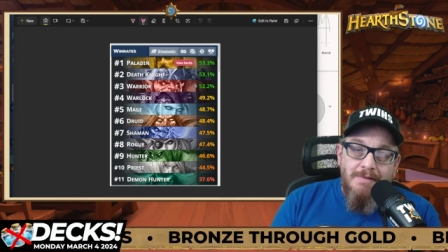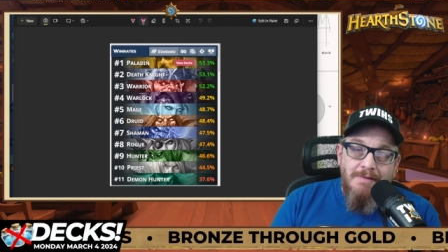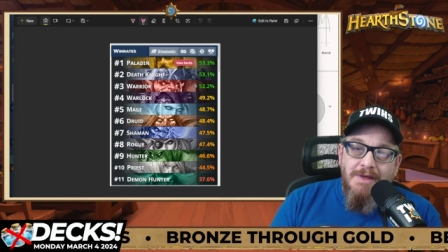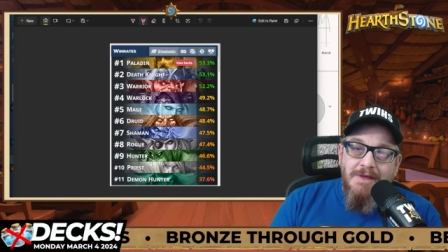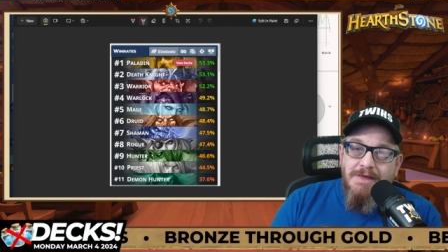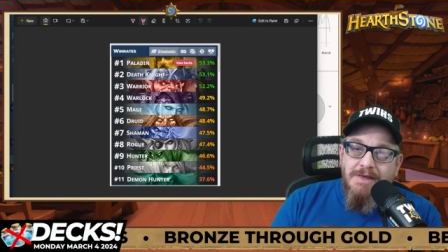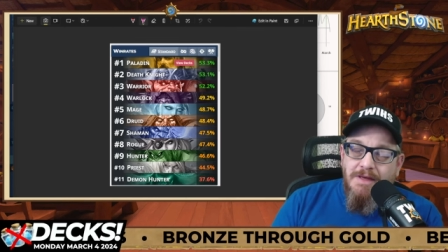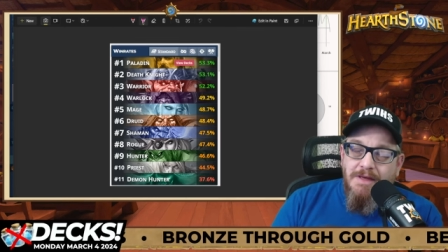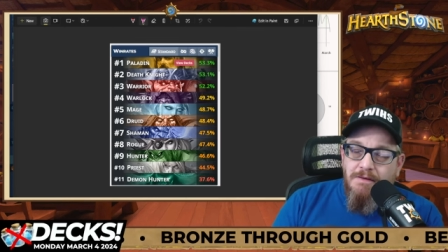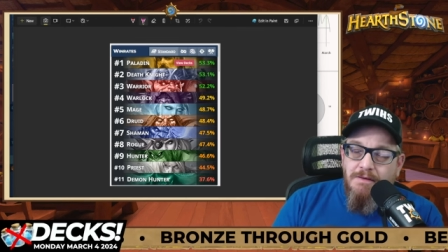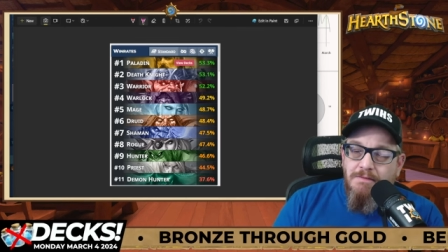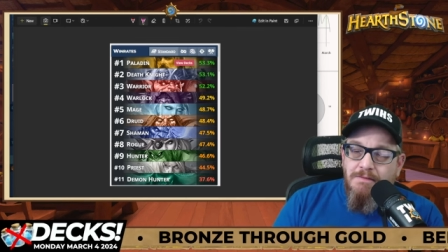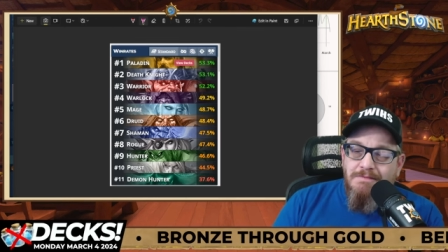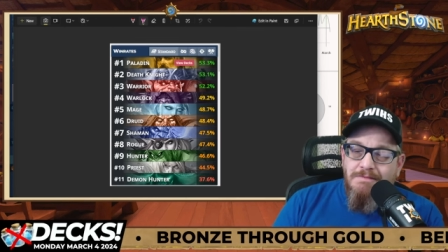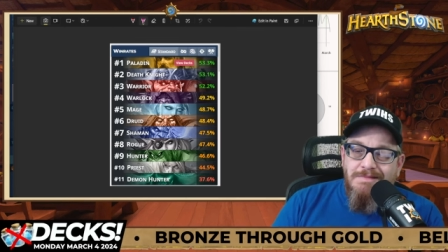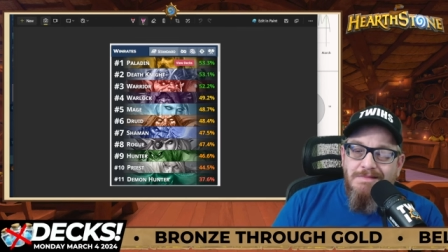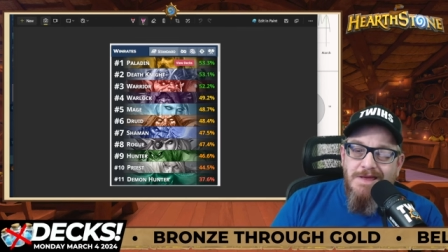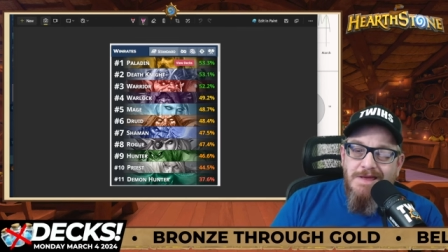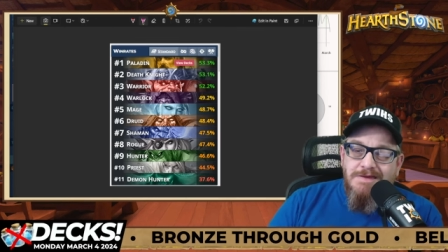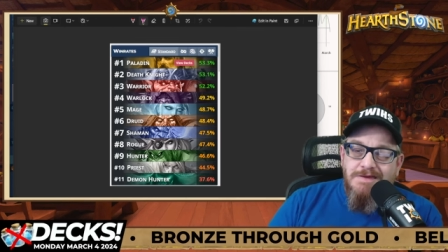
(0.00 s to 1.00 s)
Again,
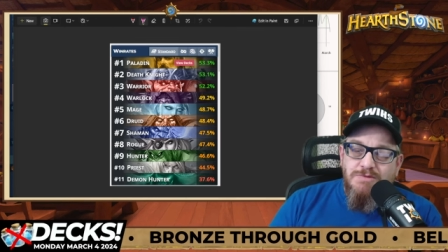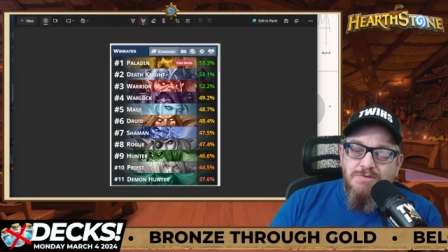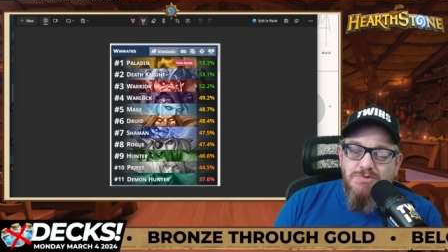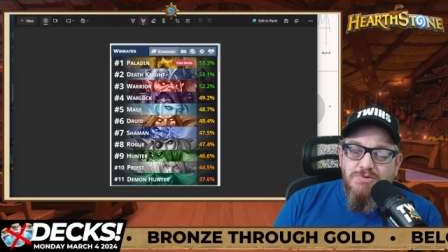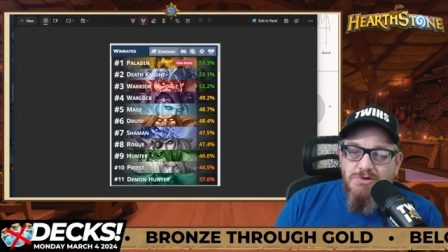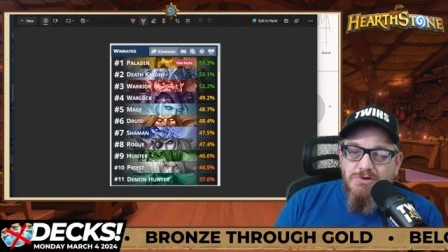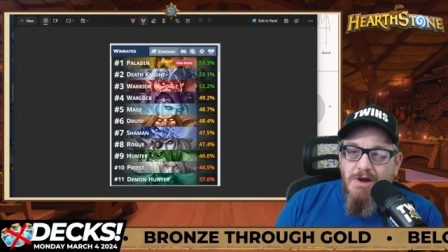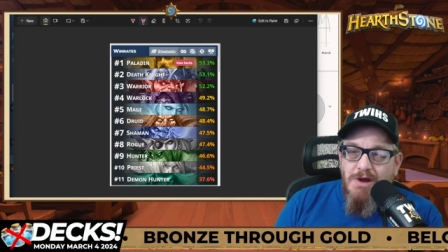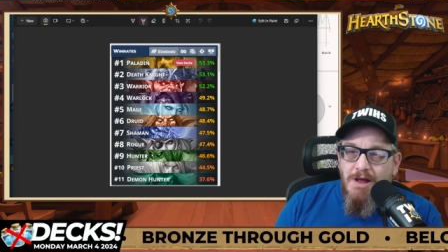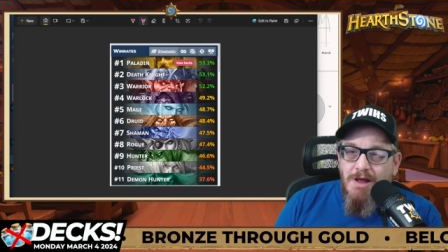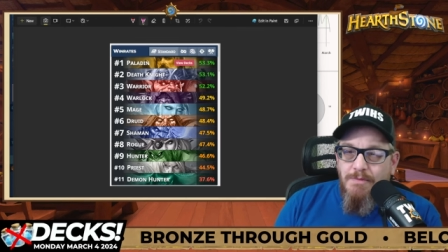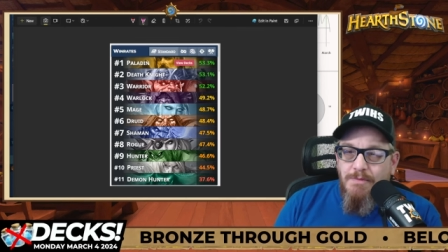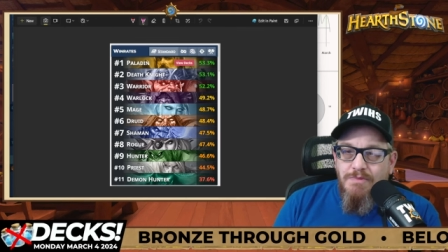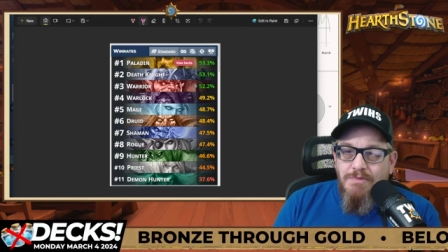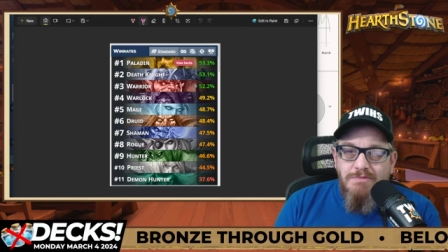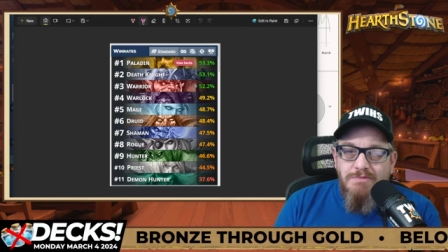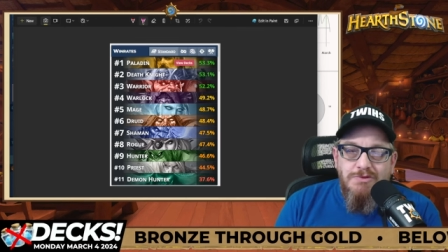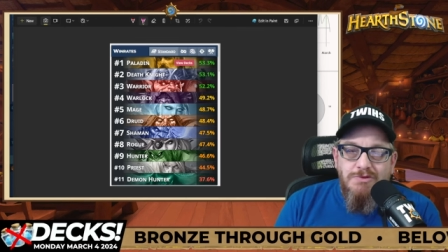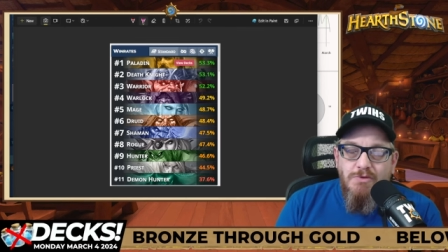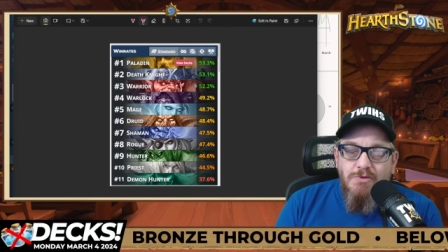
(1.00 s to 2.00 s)
like, subscribe,
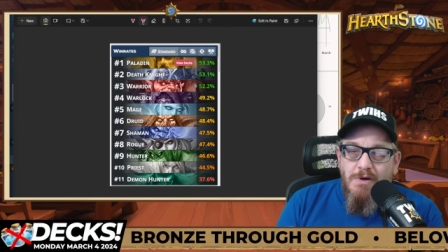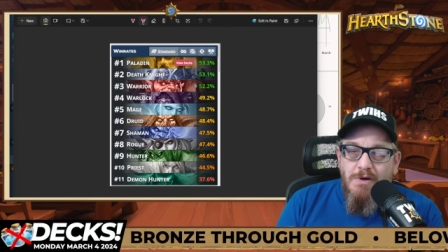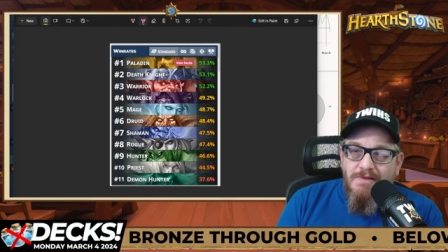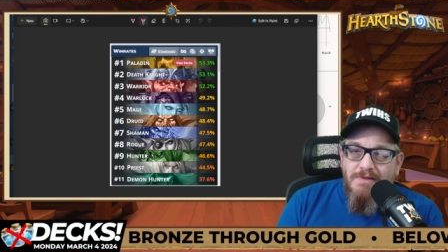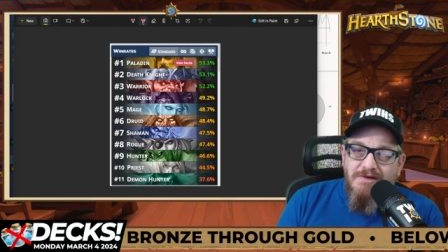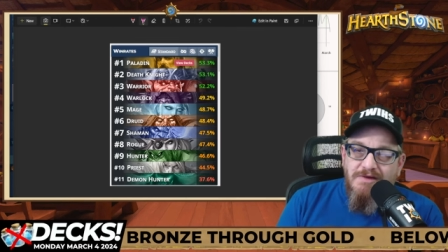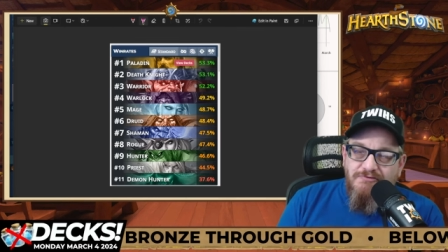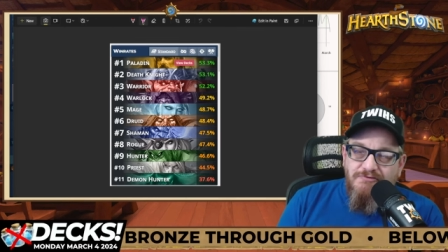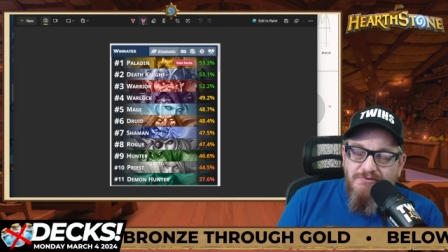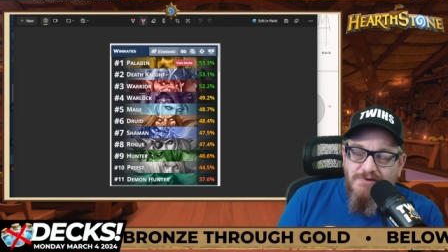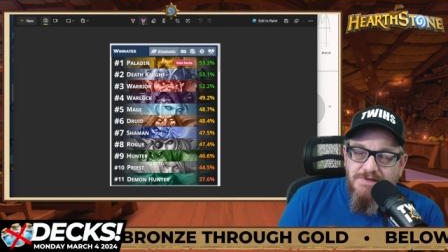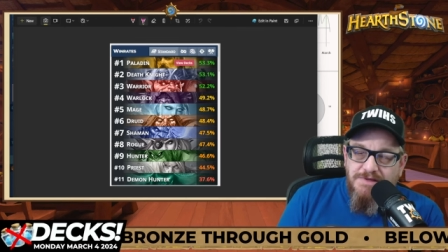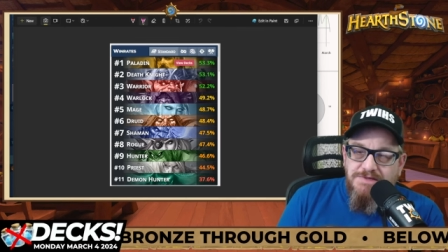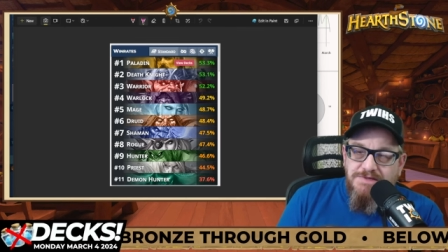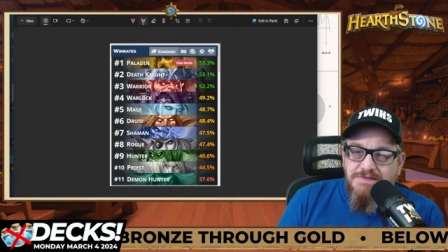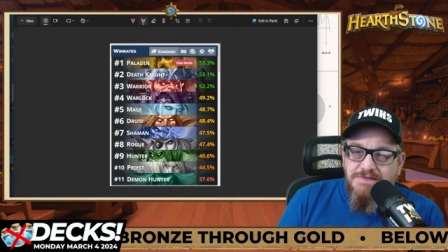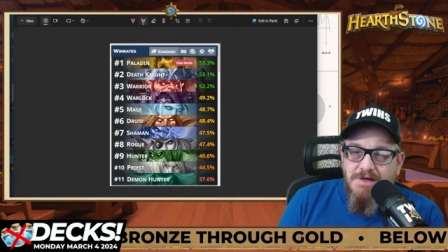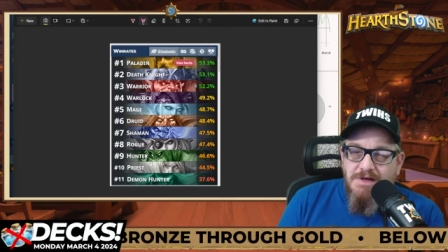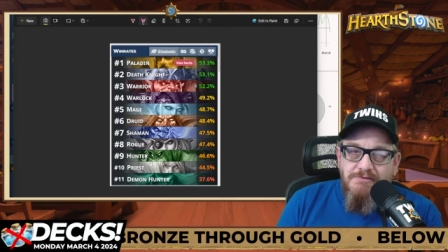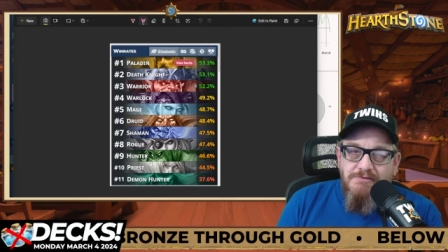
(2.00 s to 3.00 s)
do all that fun
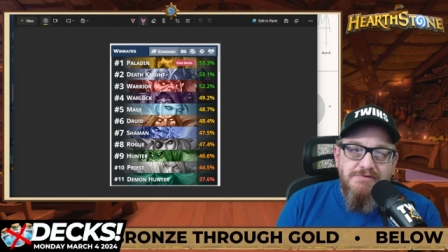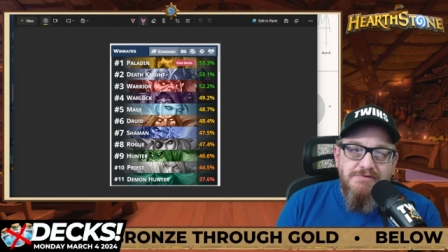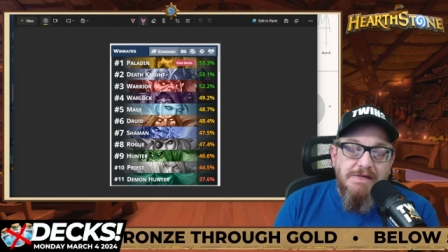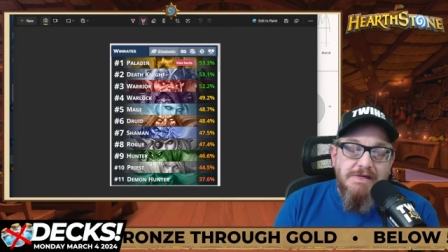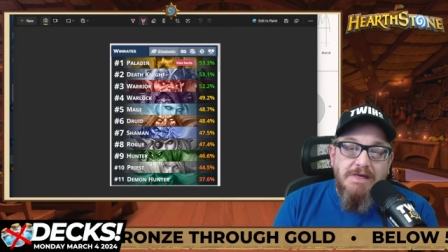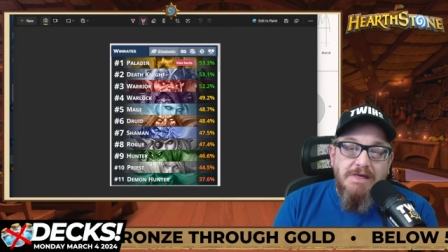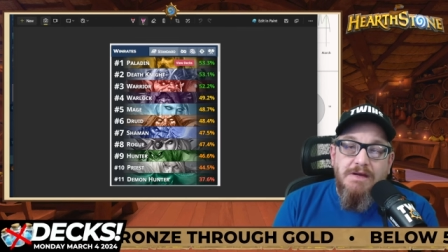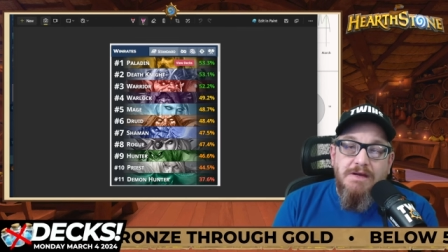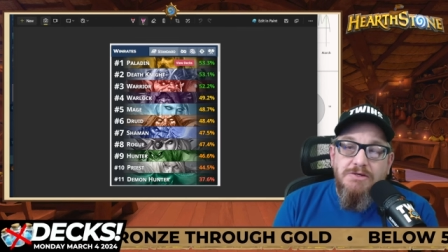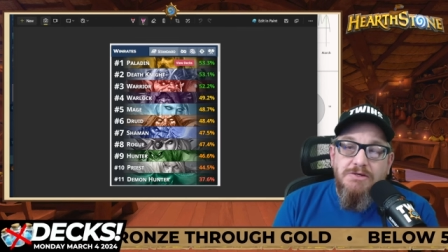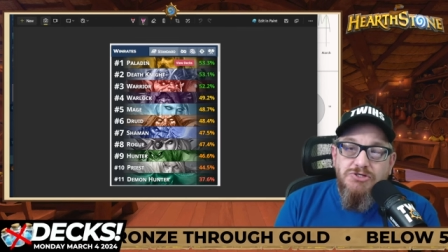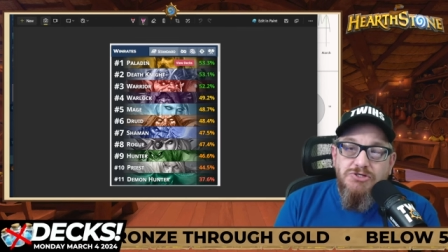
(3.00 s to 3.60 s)
stuff to get a